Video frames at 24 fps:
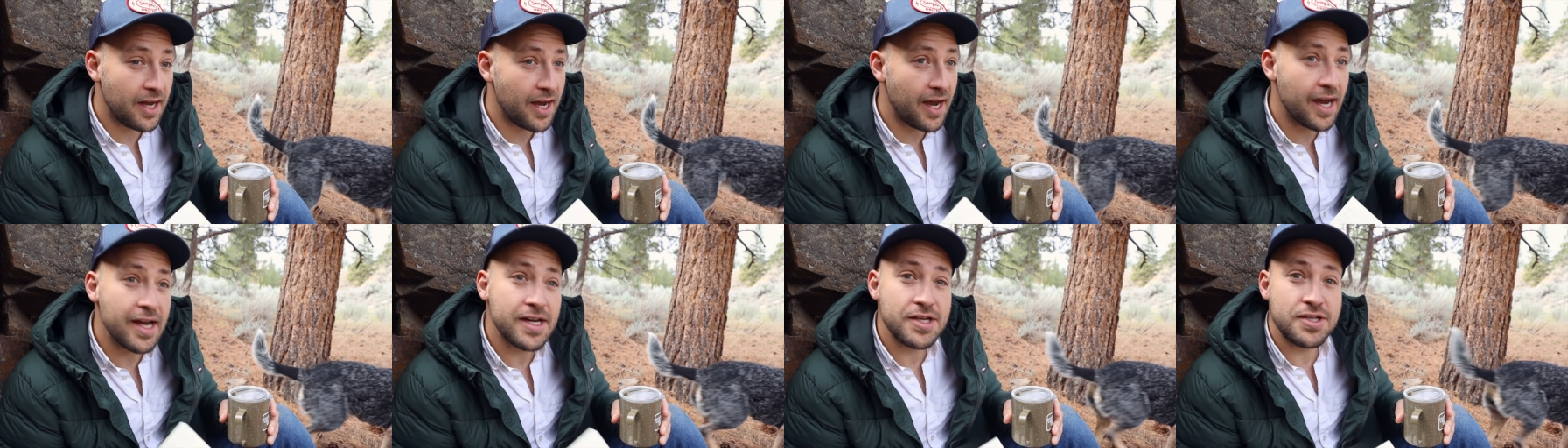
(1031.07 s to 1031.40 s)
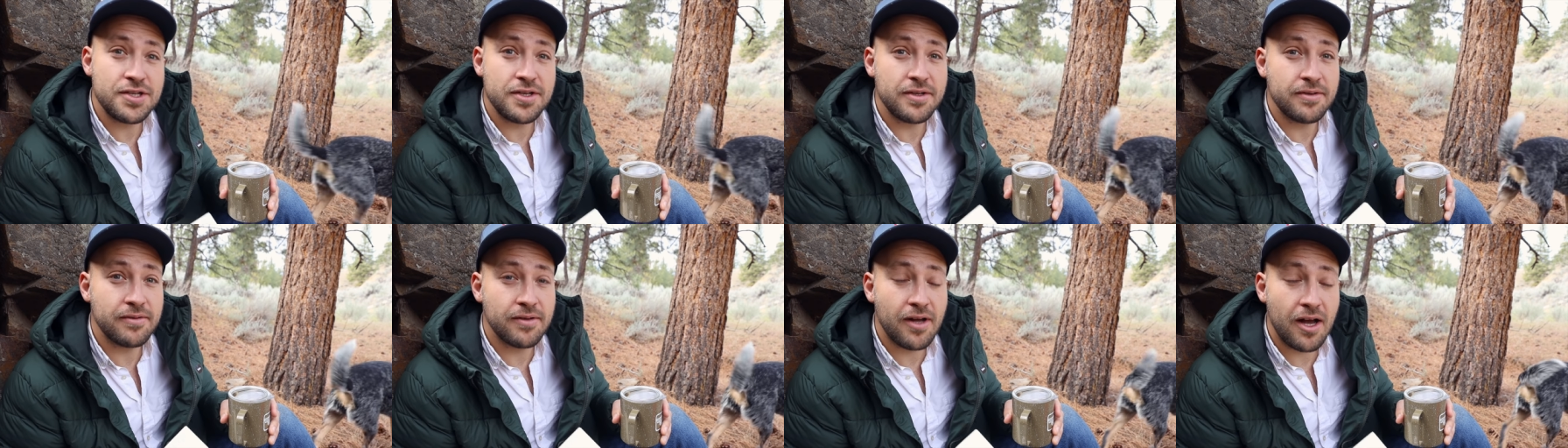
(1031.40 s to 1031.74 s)
I
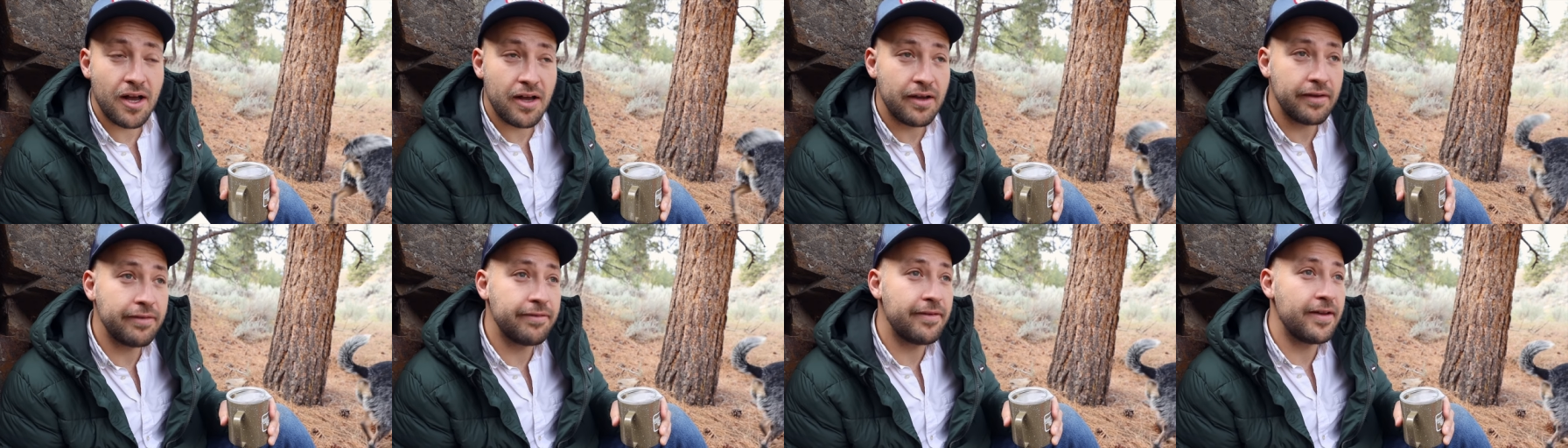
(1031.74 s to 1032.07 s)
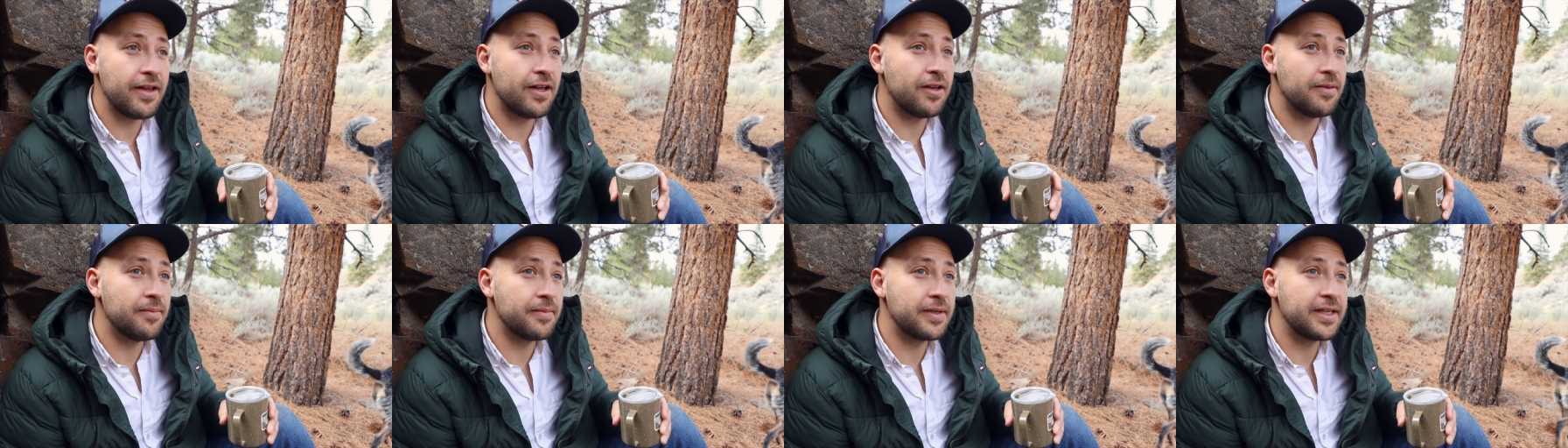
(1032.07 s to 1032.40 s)
shoot all
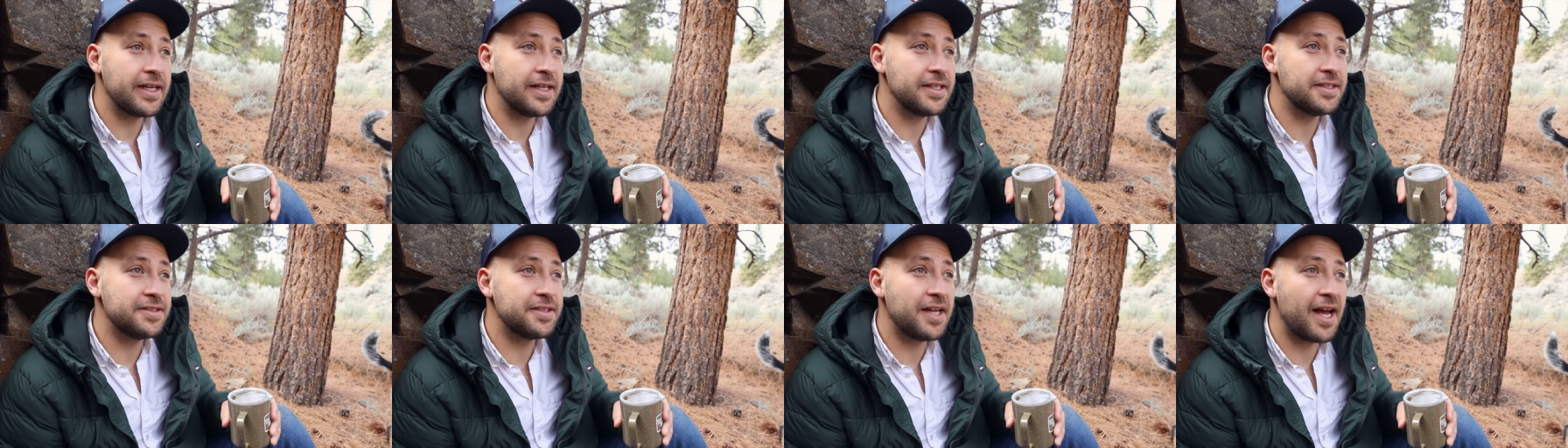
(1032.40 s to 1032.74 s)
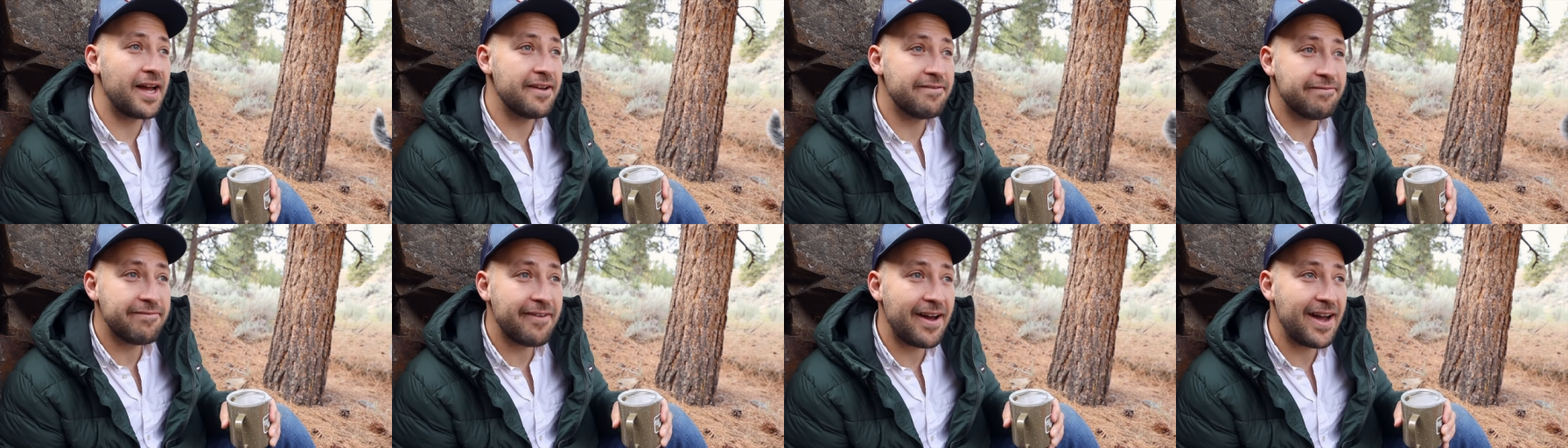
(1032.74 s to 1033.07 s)
film because
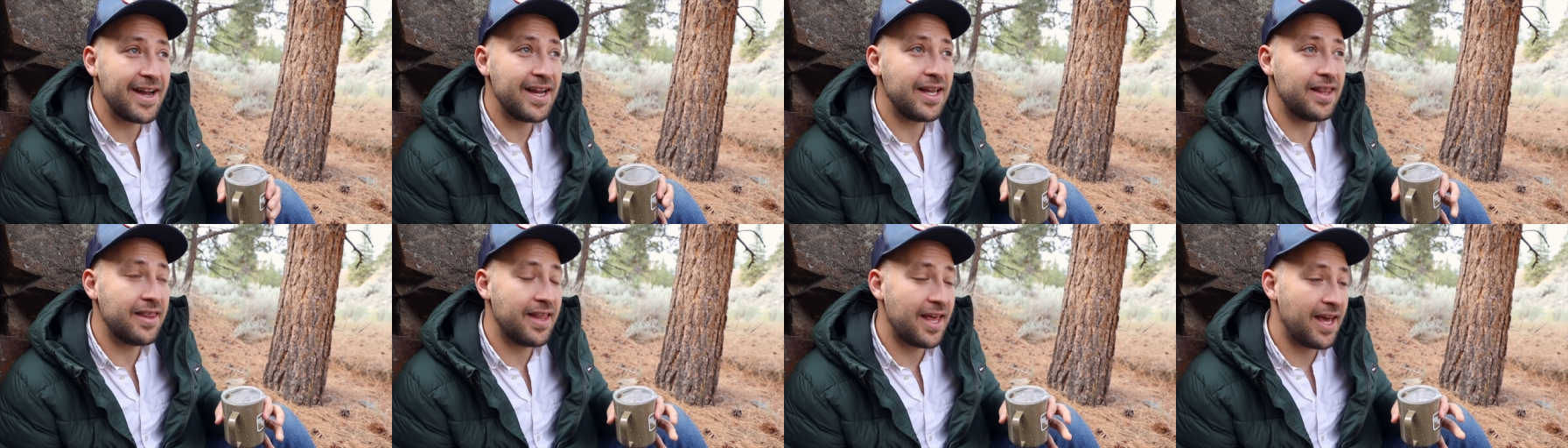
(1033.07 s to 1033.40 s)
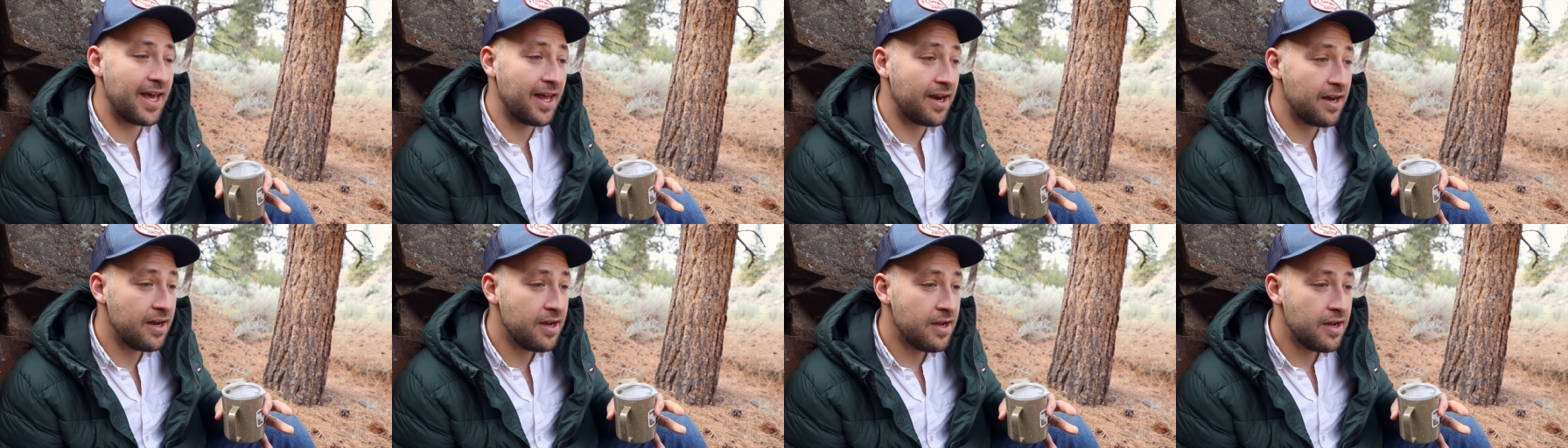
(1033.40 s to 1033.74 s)
I find
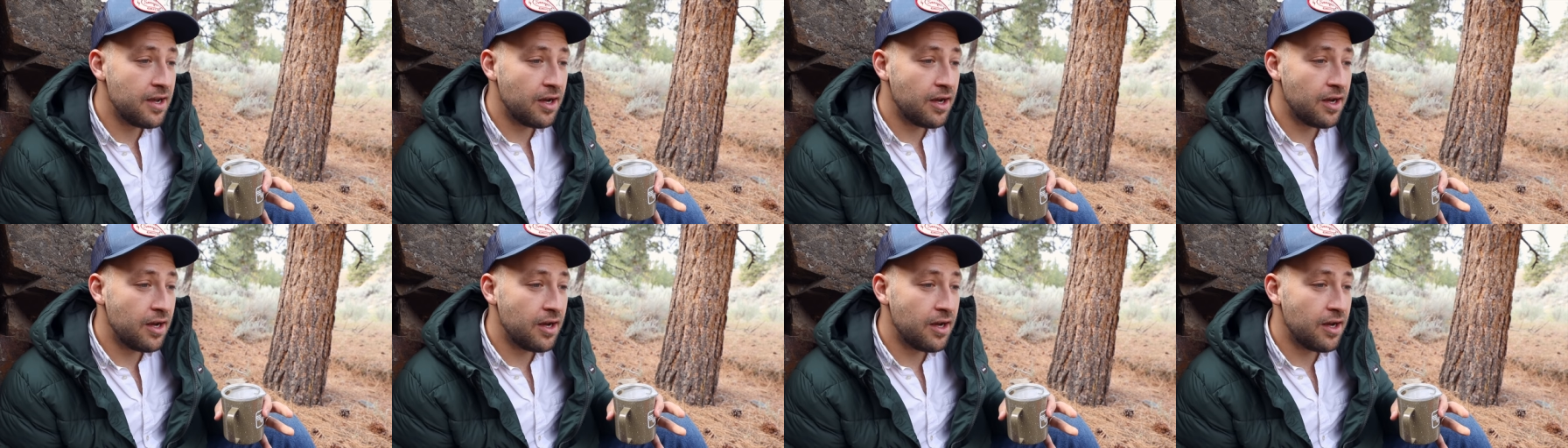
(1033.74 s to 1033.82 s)
that